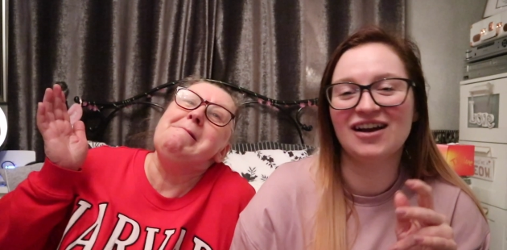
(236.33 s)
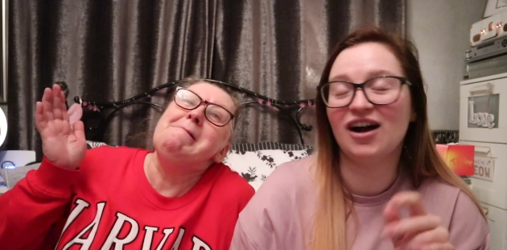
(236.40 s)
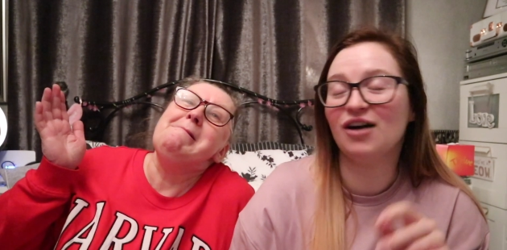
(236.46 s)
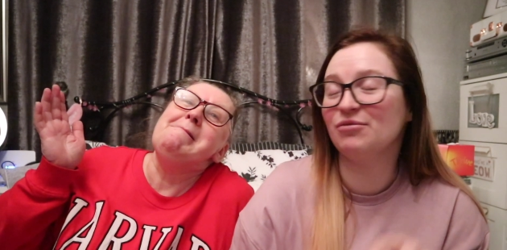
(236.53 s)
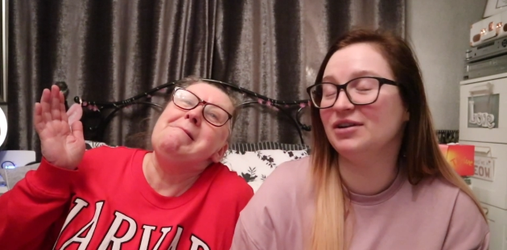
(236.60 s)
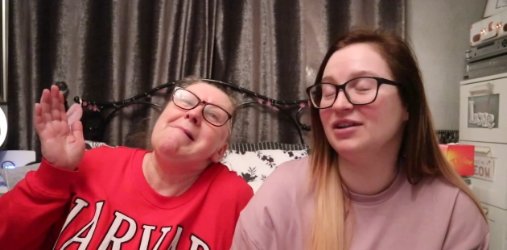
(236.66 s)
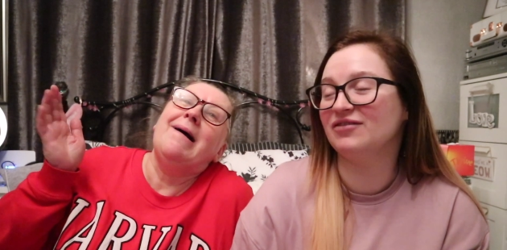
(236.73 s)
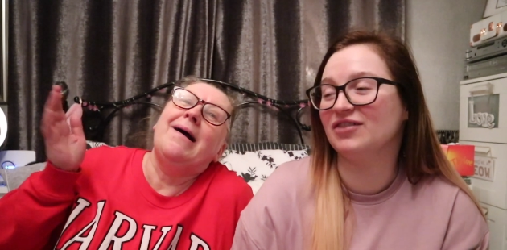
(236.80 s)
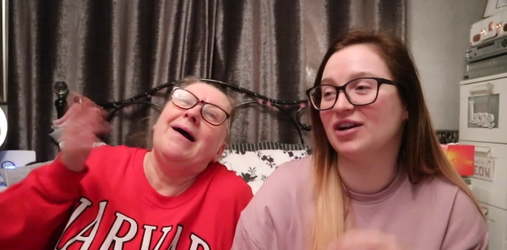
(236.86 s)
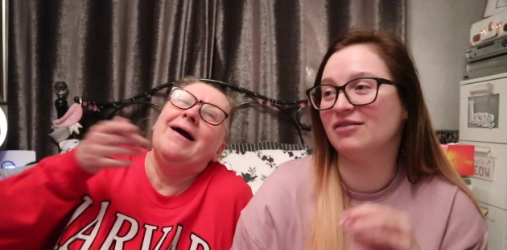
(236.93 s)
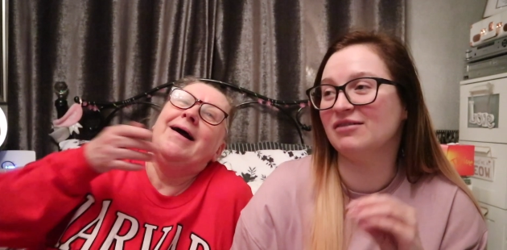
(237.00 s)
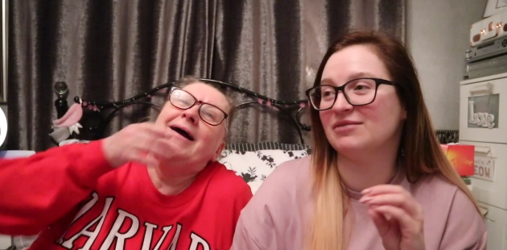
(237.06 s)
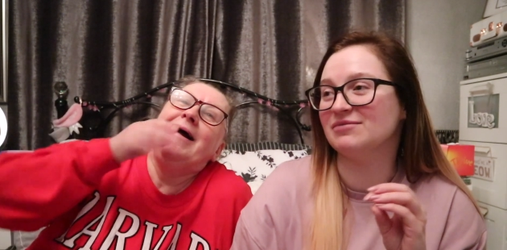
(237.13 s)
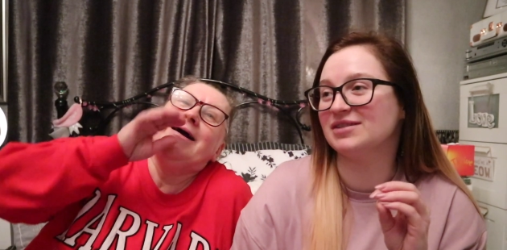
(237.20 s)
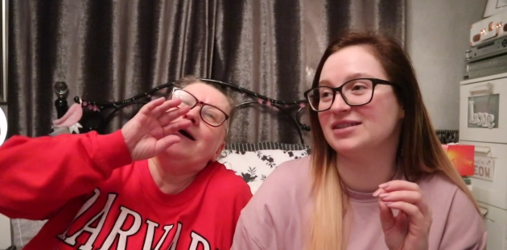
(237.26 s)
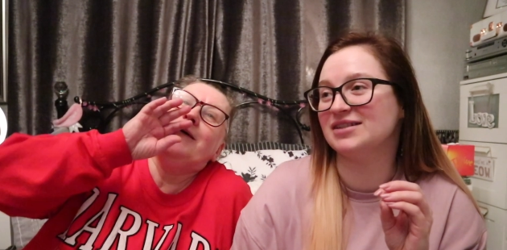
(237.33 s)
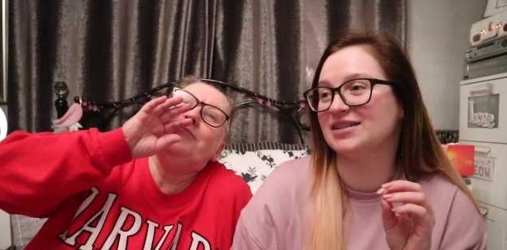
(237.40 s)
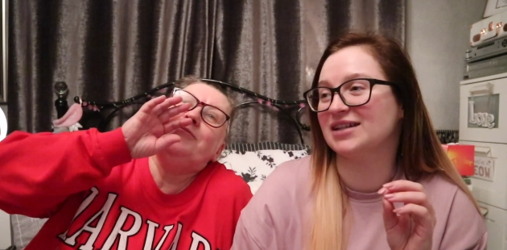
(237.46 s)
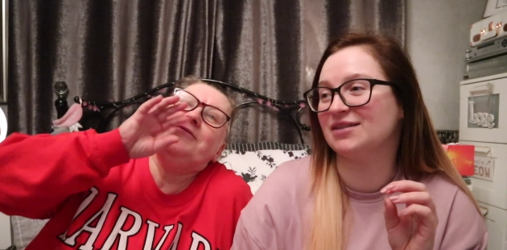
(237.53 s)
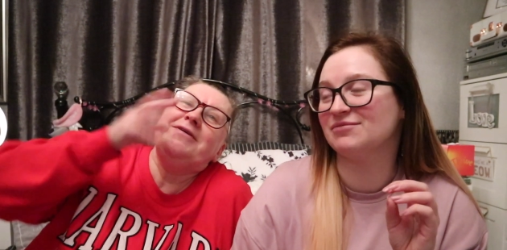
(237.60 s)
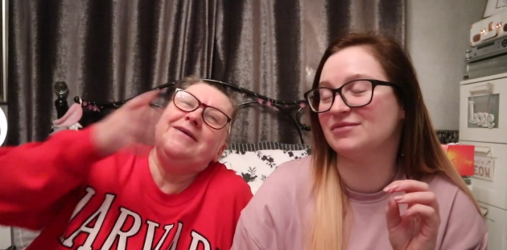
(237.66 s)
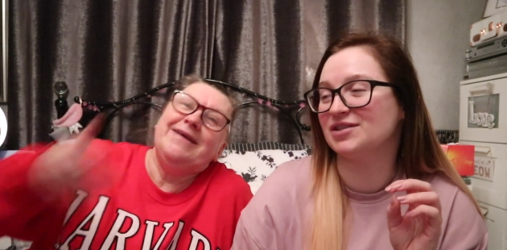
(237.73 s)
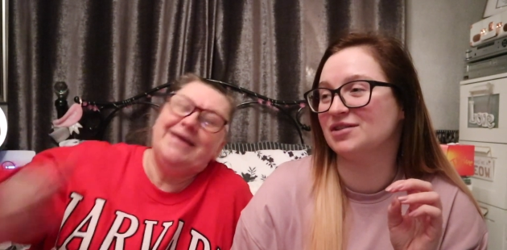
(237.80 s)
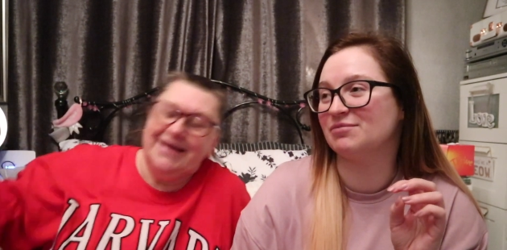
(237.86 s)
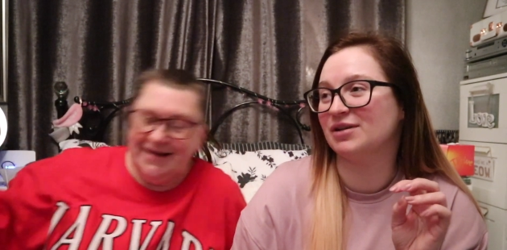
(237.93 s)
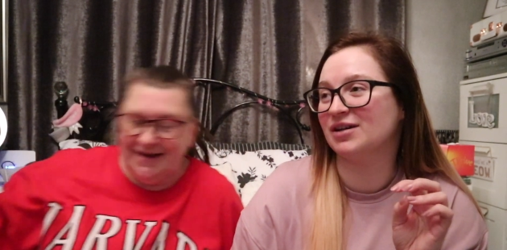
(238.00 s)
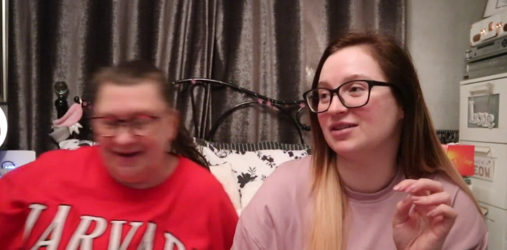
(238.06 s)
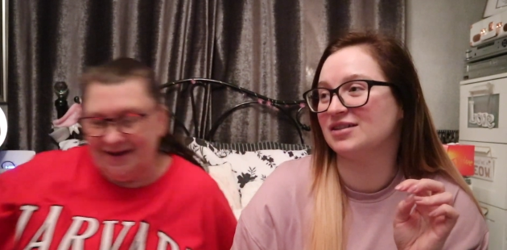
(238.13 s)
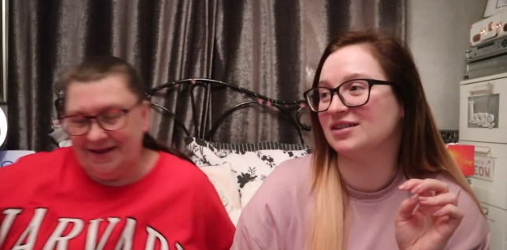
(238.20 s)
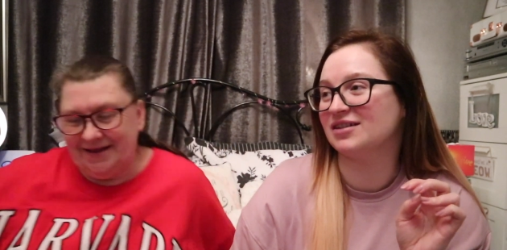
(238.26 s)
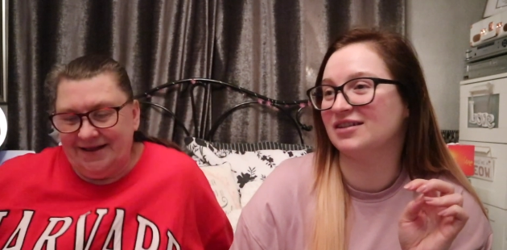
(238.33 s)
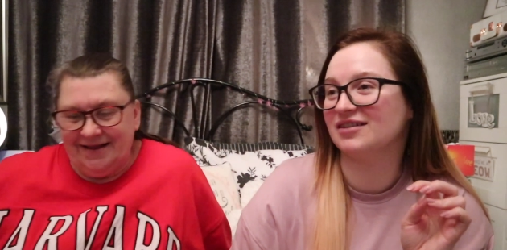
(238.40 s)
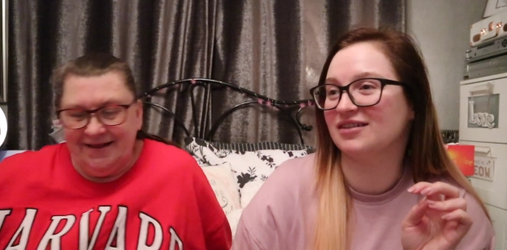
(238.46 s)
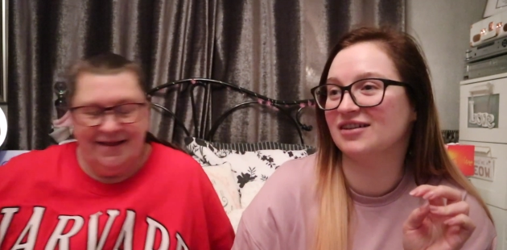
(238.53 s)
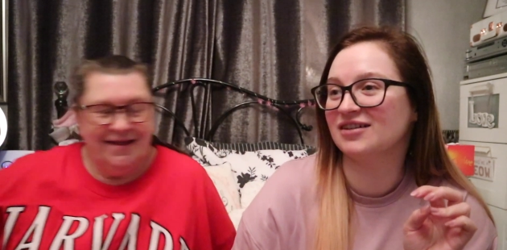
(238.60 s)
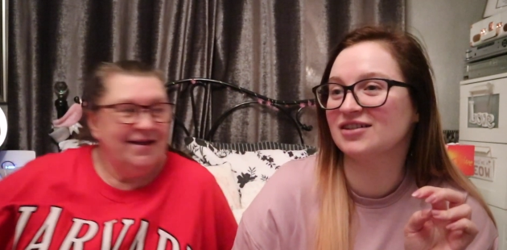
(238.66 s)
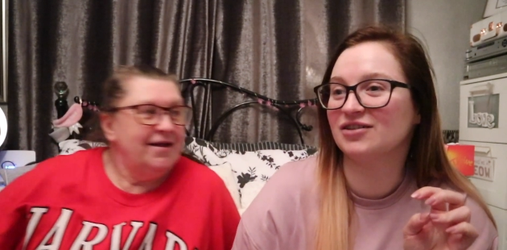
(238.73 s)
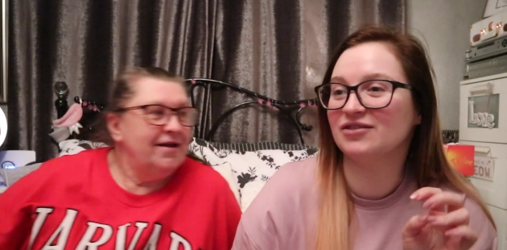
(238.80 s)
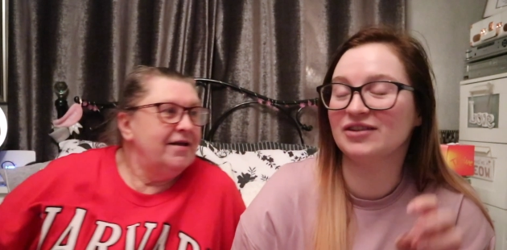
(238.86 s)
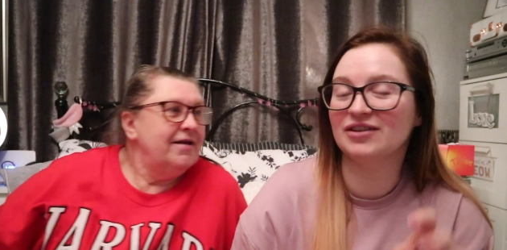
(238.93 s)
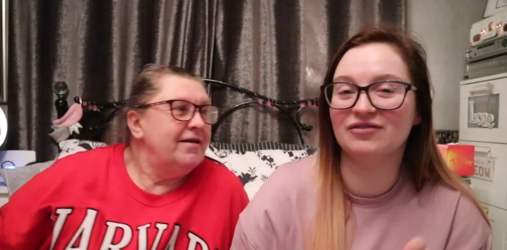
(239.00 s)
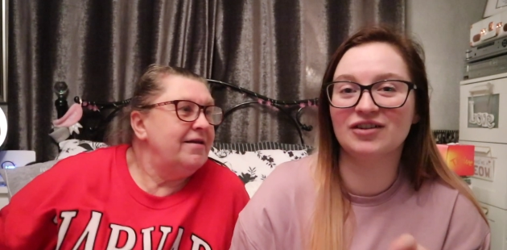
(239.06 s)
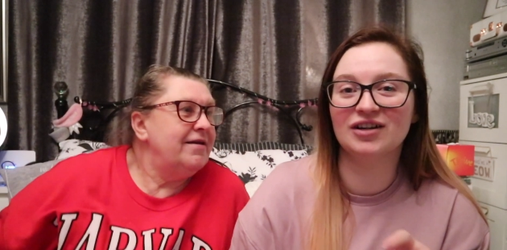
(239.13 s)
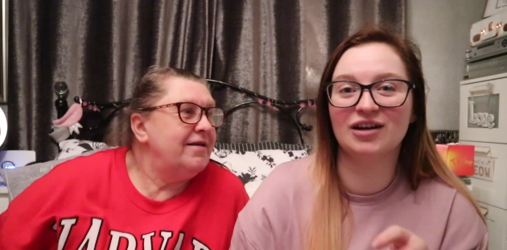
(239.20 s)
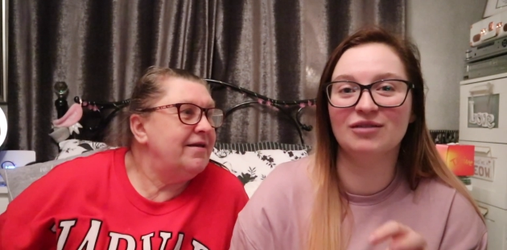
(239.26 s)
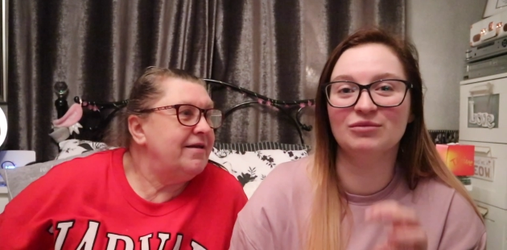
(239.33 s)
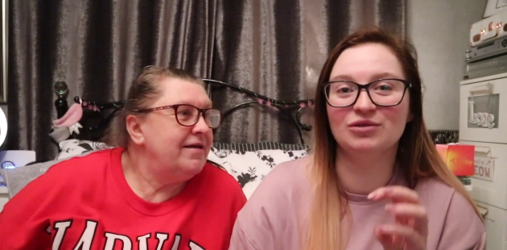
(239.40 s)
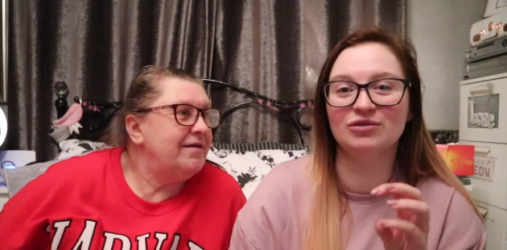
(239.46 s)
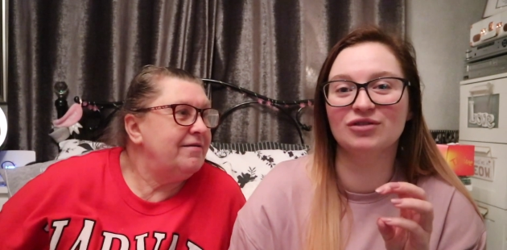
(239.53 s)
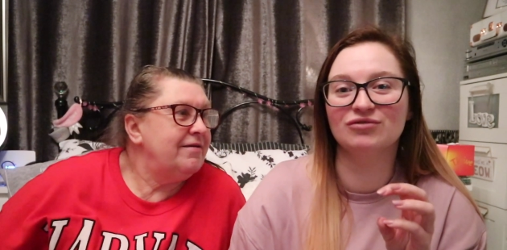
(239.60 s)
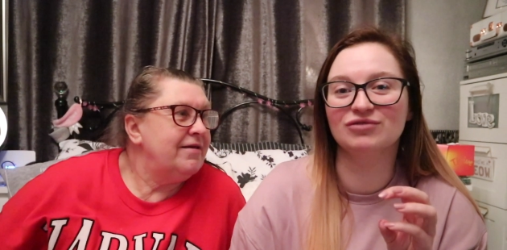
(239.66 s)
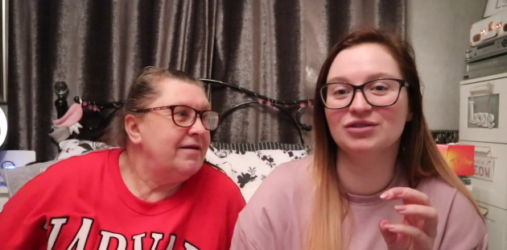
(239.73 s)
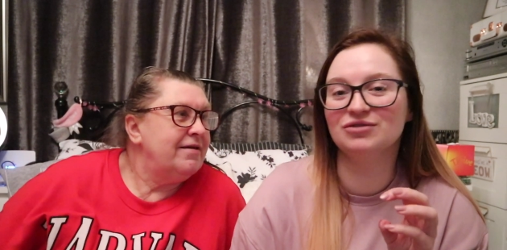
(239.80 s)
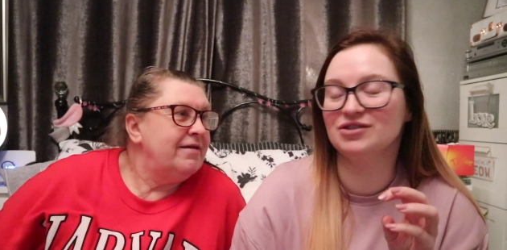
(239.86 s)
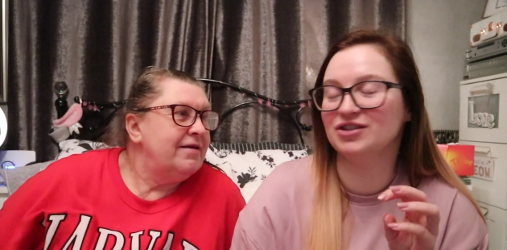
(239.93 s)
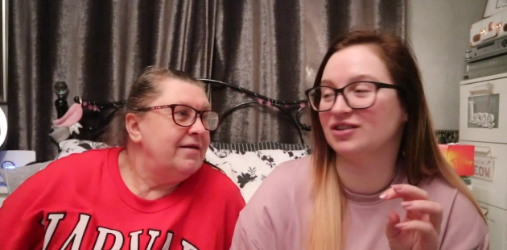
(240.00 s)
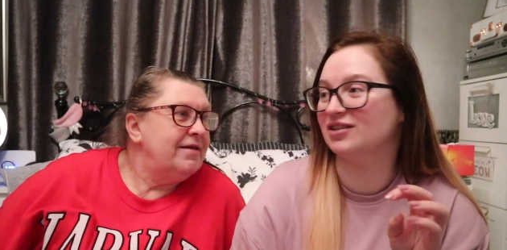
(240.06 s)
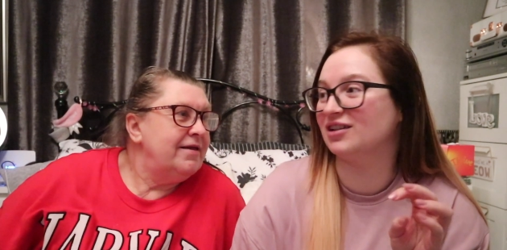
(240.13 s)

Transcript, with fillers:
Speaker 1: I wouldn't even go Amsterdam to partake. I'd go there for like Moulin Rouge and